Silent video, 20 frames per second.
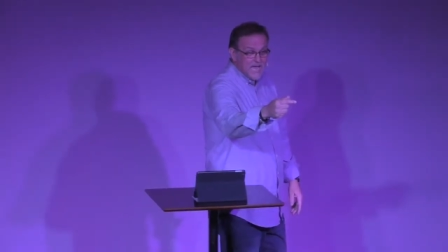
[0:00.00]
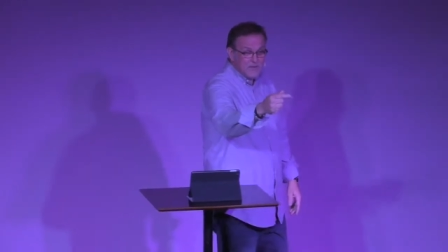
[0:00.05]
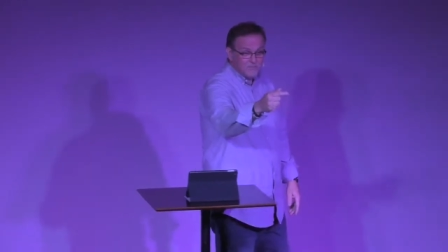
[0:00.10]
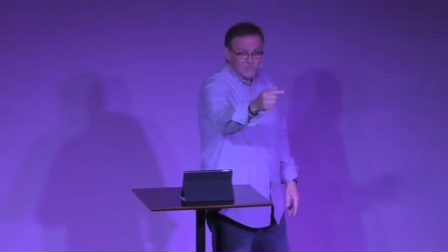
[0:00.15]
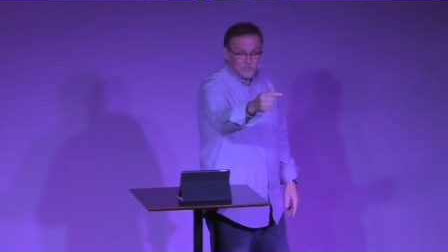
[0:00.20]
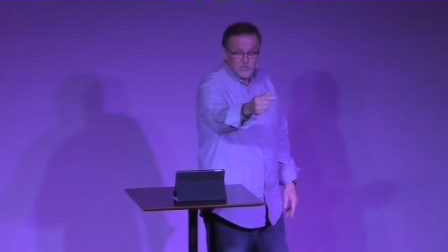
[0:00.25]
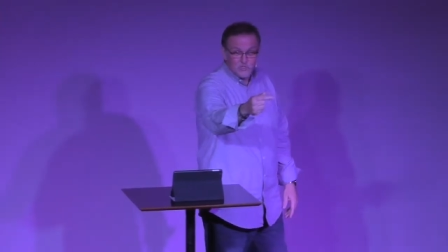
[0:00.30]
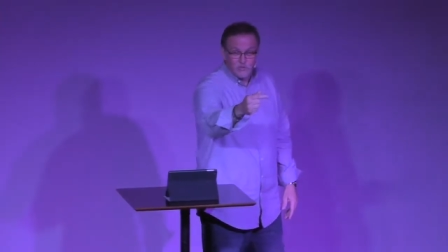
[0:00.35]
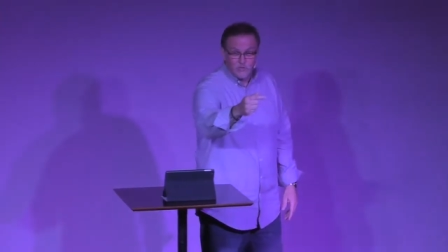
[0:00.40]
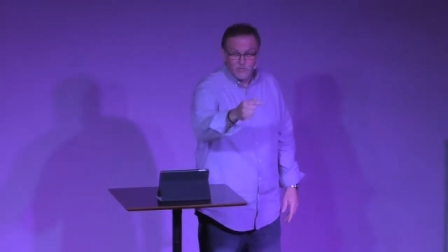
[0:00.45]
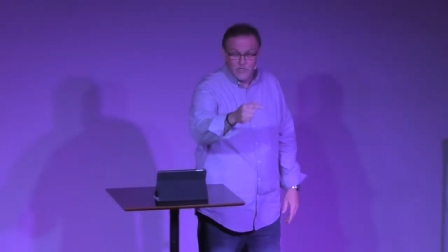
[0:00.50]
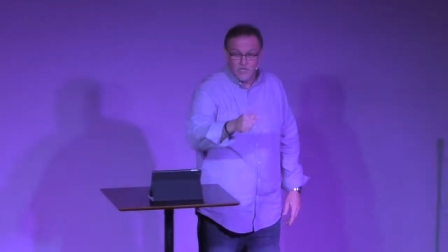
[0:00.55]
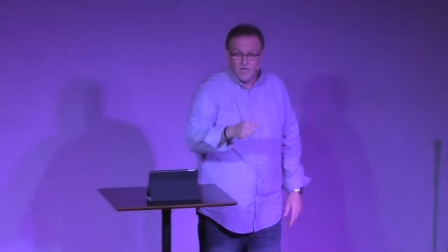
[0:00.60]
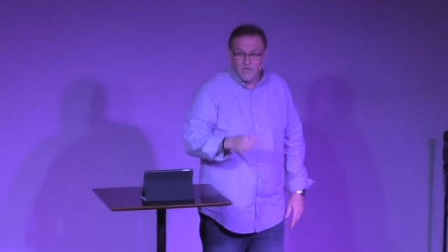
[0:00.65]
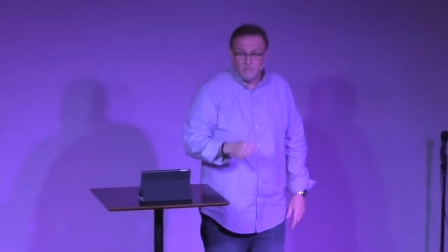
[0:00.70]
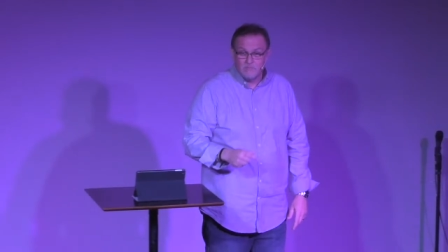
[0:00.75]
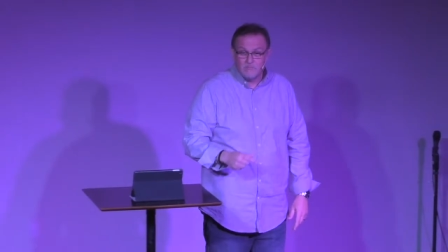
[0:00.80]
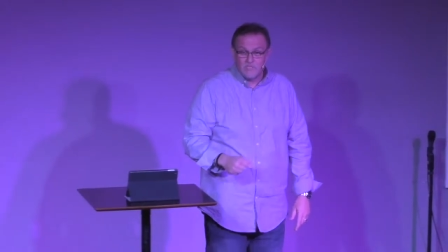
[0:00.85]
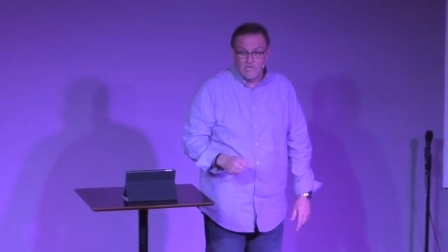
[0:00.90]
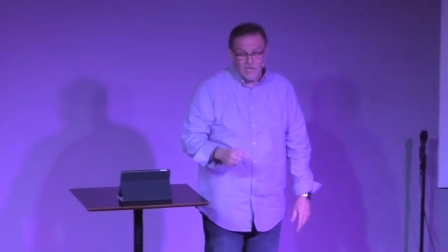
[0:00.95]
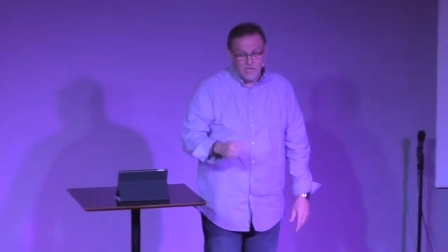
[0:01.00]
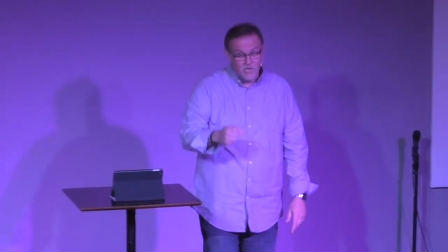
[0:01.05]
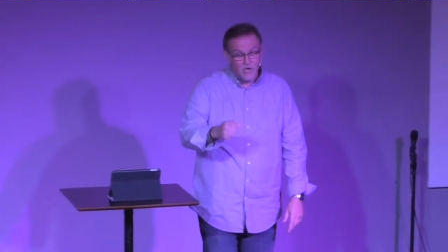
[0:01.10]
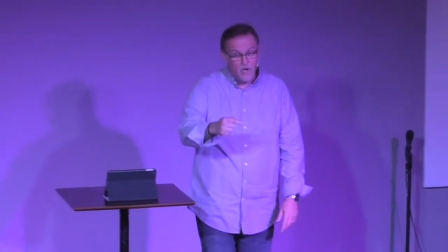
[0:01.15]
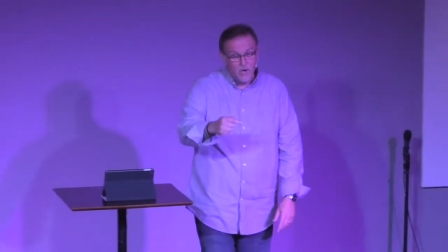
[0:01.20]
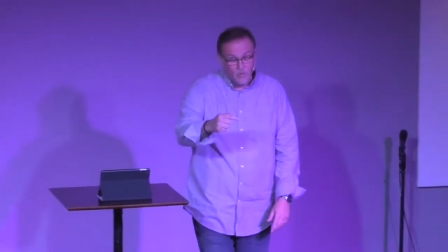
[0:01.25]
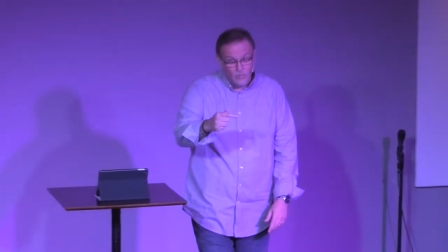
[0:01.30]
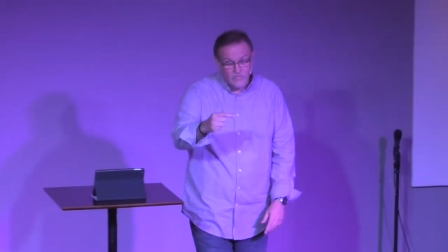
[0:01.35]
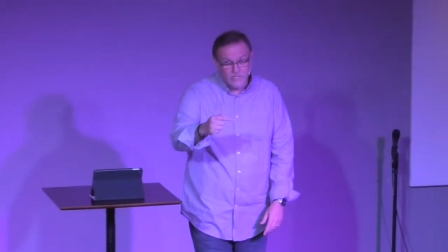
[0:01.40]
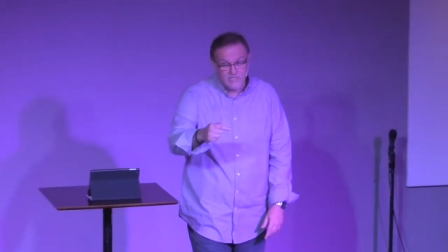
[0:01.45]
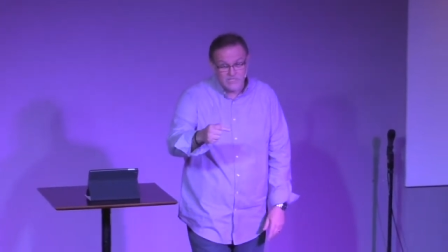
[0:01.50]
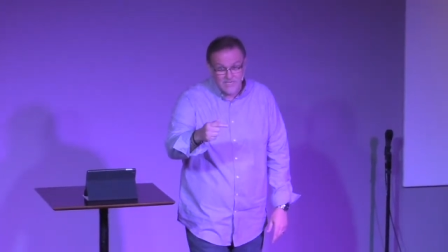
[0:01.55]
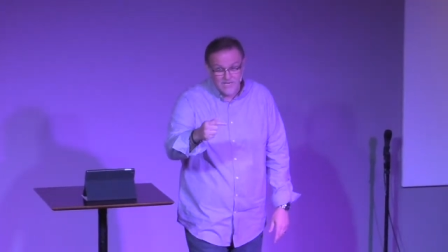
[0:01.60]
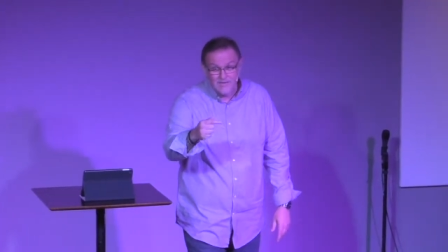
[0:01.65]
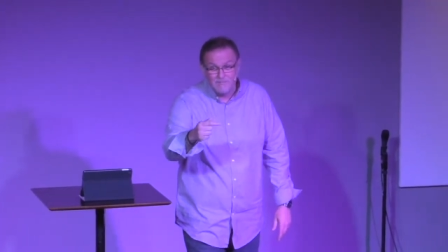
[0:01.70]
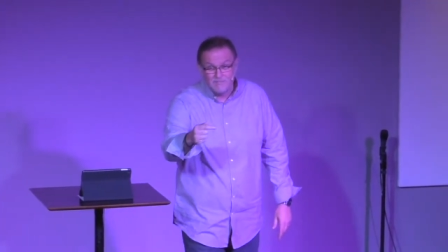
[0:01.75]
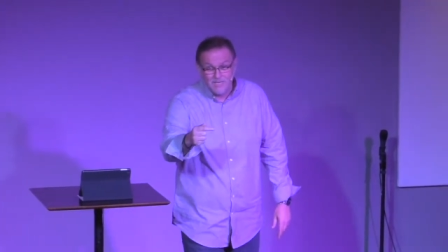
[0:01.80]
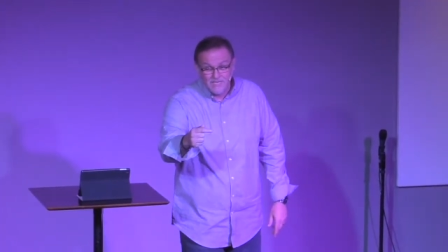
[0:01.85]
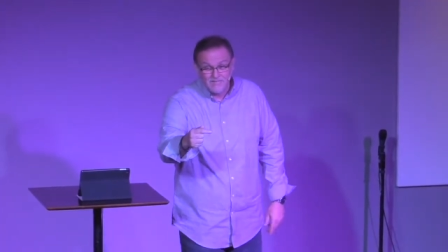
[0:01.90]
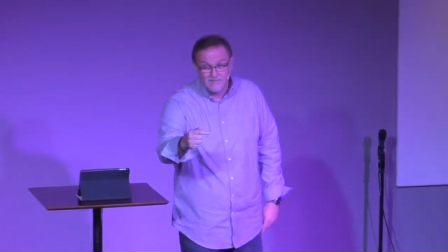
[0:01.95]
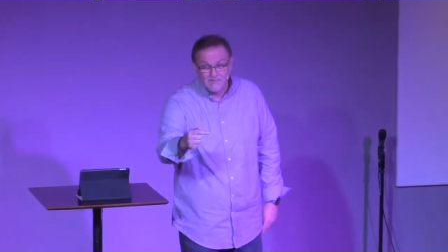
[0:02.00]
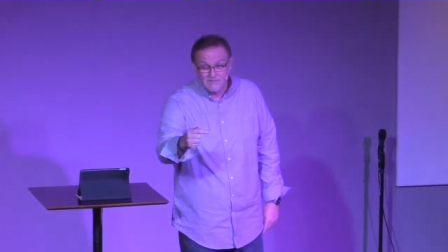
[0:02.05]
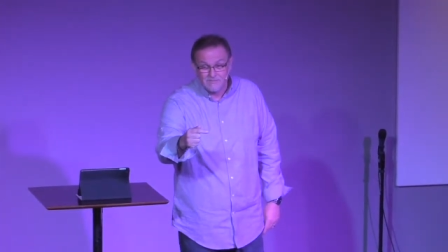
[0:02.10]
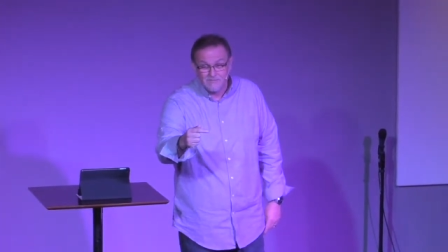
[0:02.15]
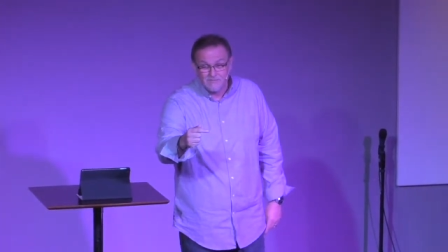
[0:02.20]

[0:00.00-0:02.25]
obstacle comes, and oh, it's coming,